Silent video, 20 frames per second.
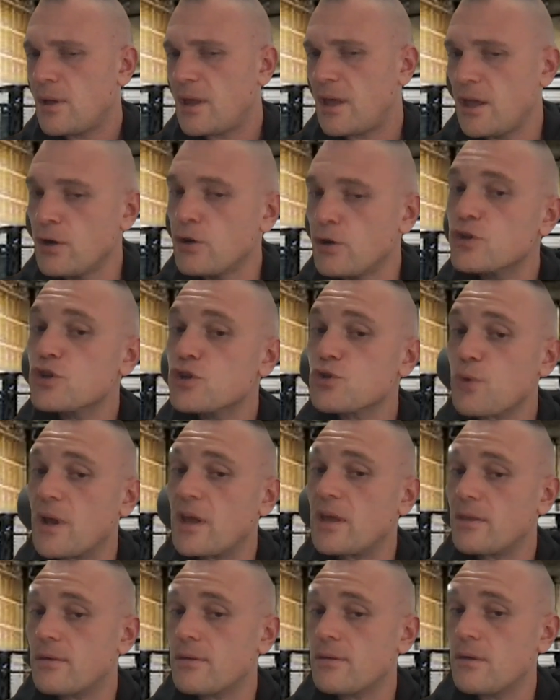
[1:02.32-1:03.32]
inner
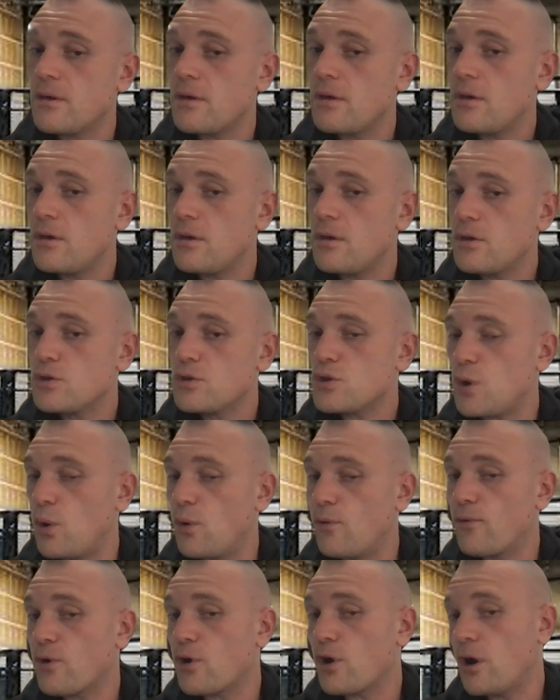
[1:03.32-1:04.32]
strength to
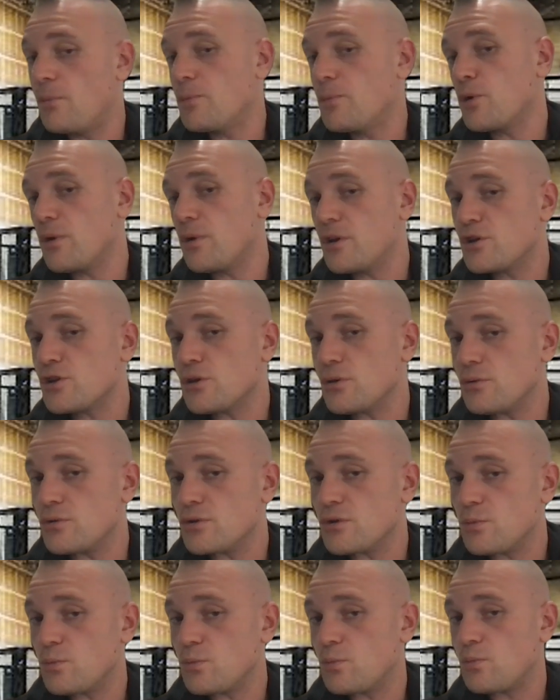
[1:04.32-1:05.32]
overcome your
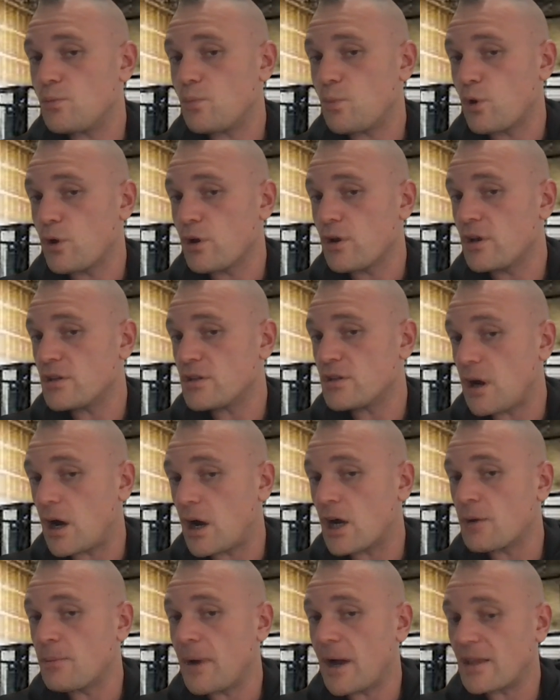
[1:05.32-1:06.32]
issues we're going to
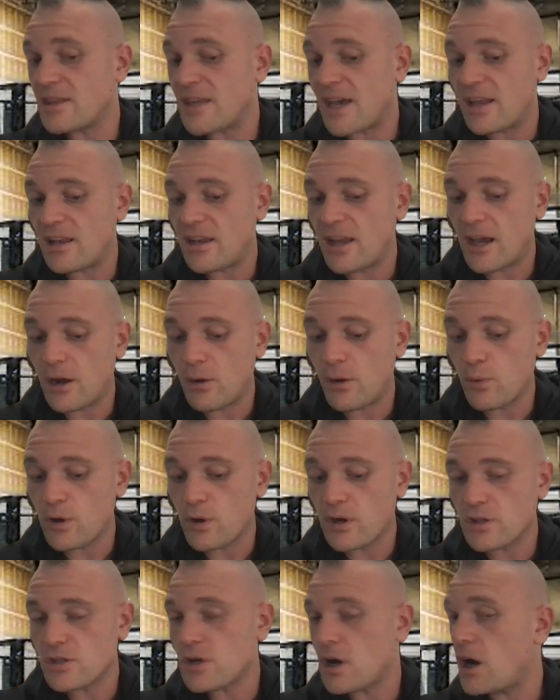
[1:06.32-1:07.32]
talk about that now we're
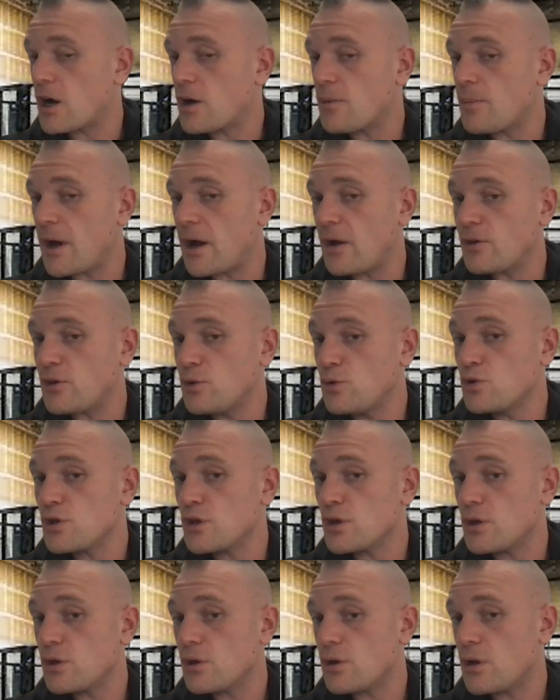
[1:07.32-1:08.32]
going to talk about
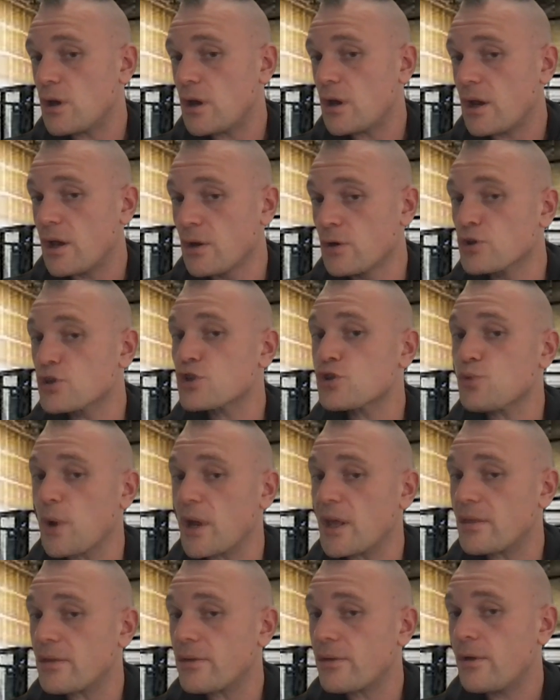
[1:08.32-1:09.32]
using inner
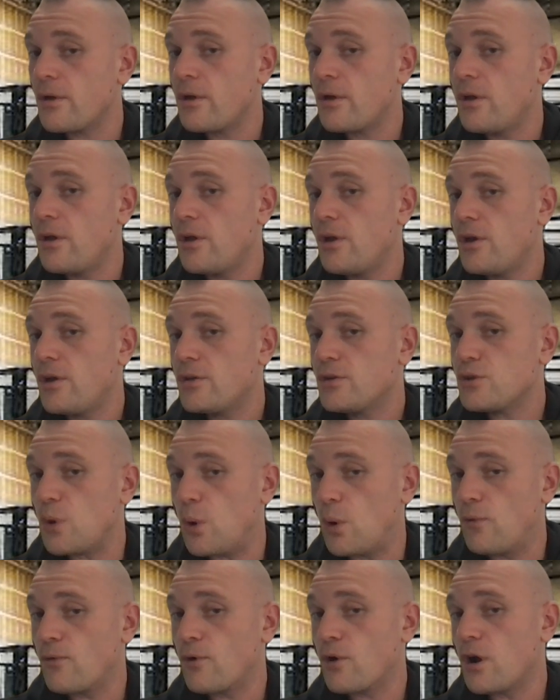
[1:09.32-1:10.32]
strength to
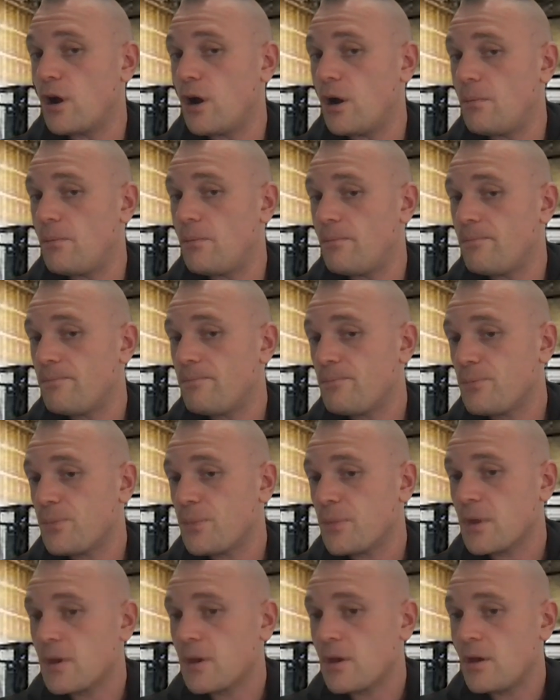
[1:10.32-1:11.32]
overcome
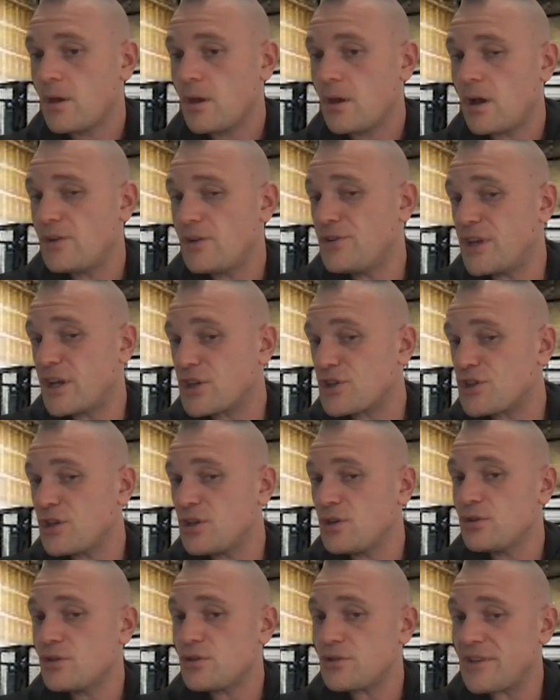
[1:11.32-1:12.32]

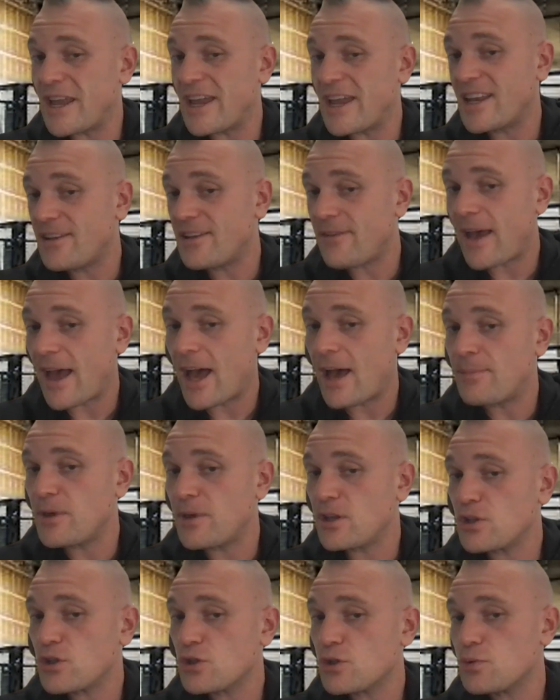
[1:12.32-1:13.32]
addictions, negative
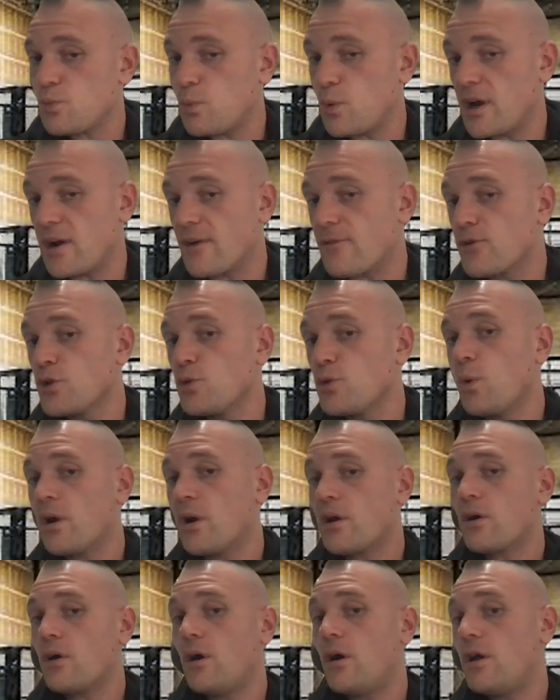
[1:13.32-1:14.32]
habits, whatever you
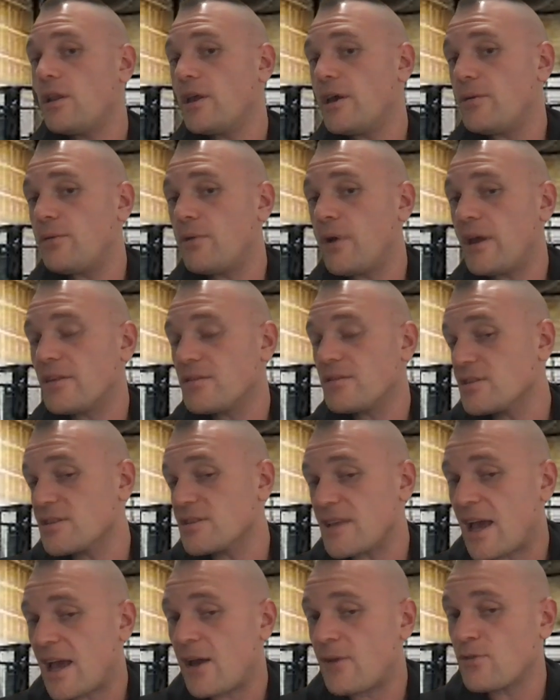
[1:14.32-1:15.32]
want to call it, right? It
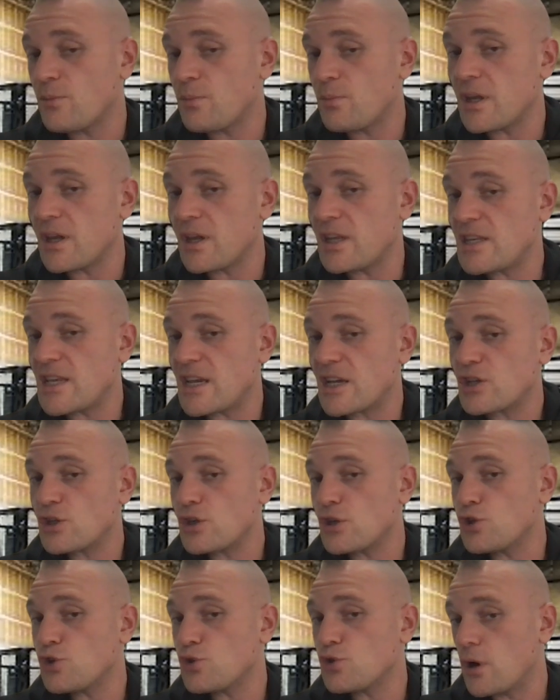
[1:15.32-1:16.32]
doesn't have to be an
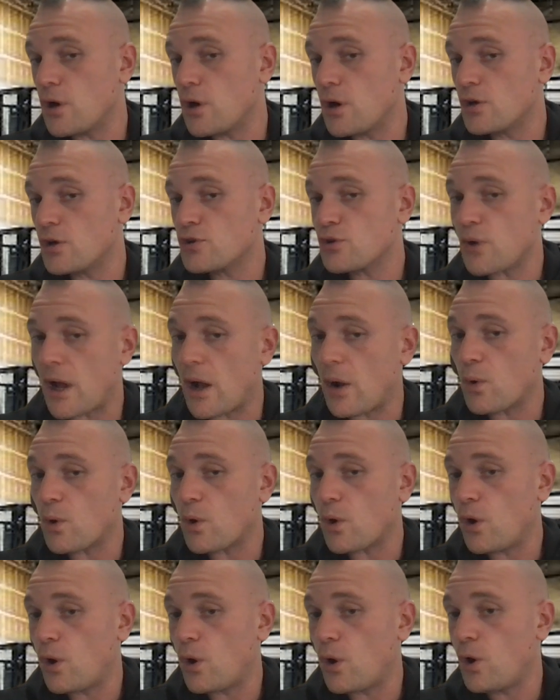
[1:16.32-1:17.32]
addiction to drugs or
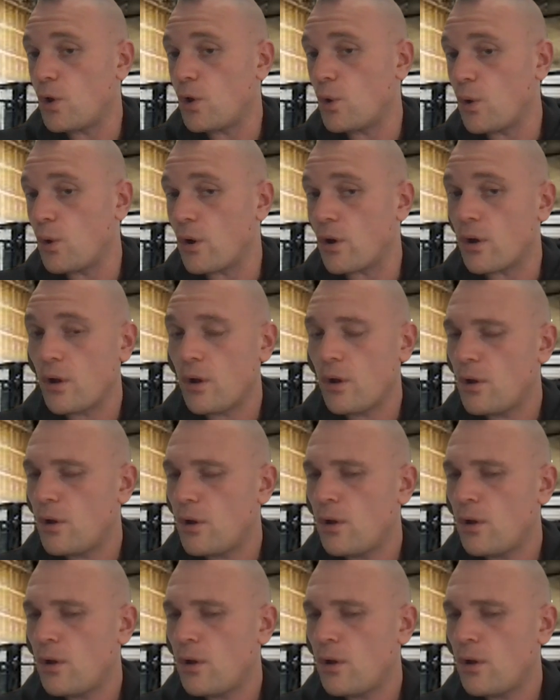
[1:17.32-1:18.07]
alcohol or